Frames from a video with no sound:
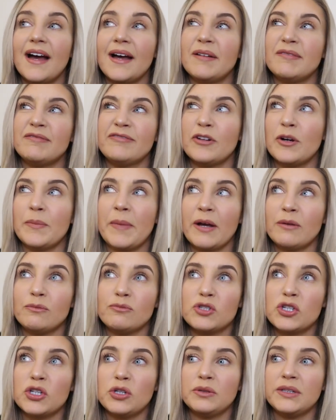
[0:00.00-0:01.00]
for about
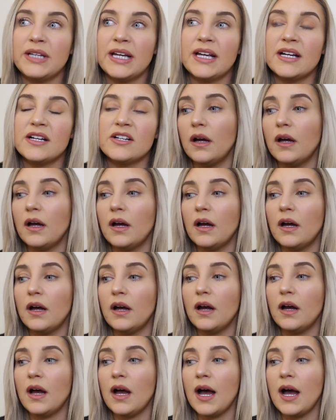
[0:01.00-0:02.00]
2 years.
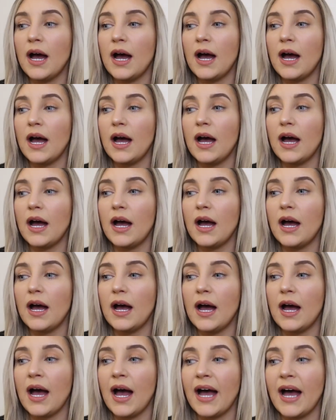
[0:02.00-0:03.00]

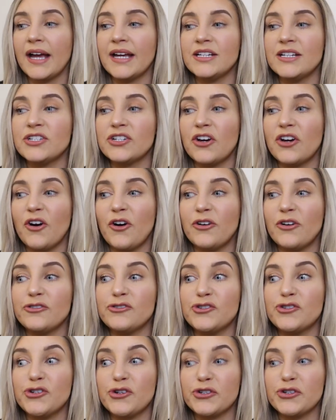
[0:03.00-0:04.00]
I'd
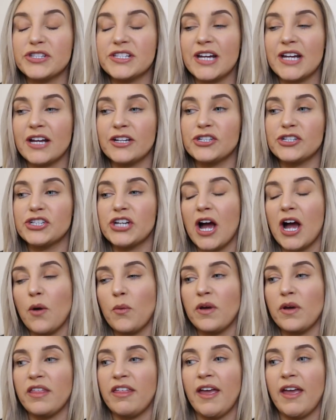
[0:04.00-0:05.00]
just had a chat
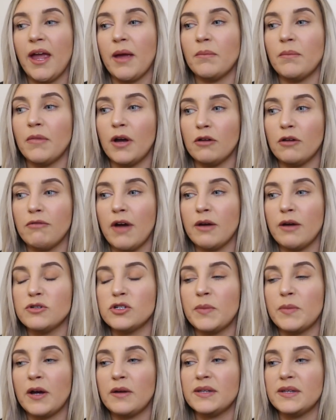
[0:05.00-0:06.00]
with him around
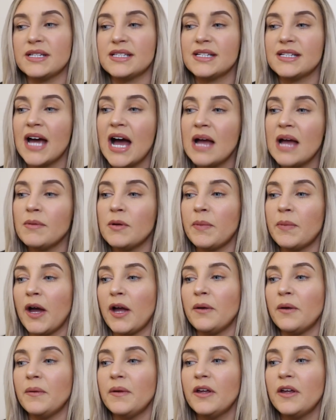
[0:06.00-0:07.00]
about this time
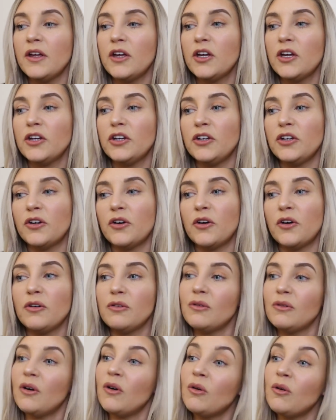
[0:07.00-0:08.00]
about, you know,
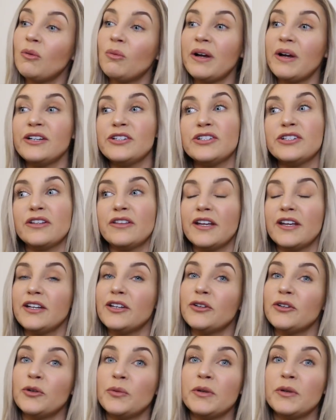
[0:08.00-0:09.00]
oh, when do you
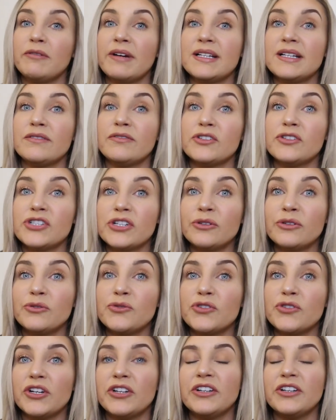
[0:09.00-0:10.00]
think you'll be ready for
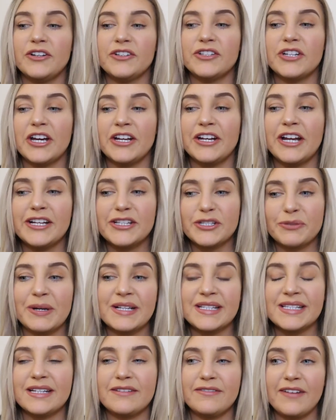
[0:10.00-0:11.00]
children? And at
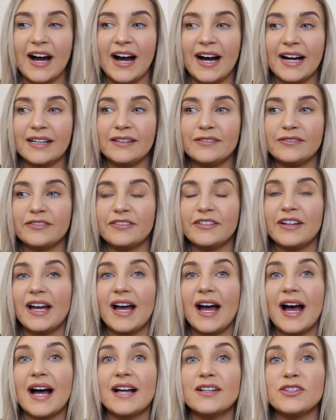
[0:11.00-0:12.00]
25,
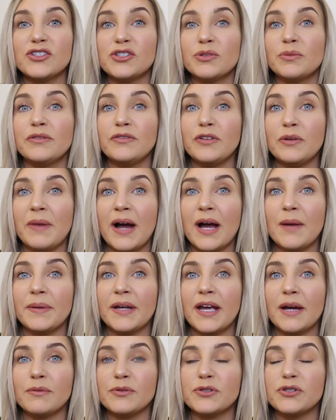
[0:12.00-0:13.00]
and some of you might be
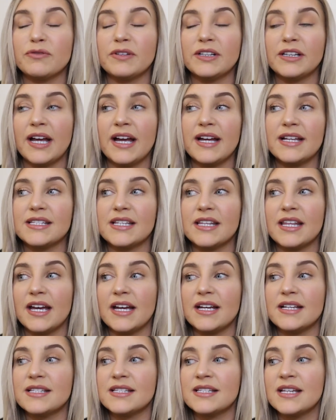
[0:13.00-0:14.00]
able to relate to
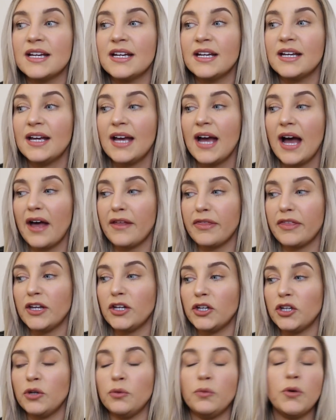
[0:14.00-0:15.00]
this, I
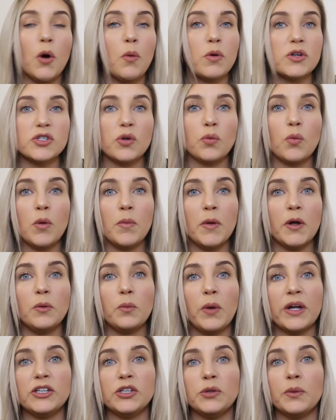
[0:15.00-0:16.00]
think you know as a woman
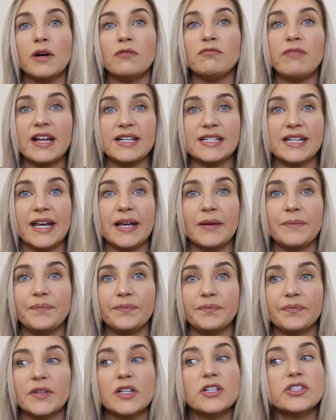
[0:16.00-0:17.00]
when you are ready
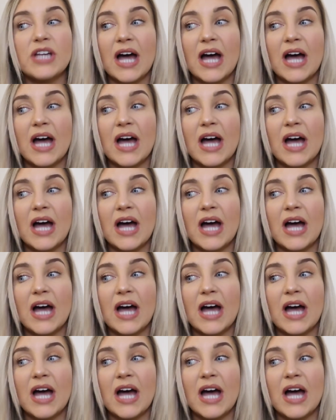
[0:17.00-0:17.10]
to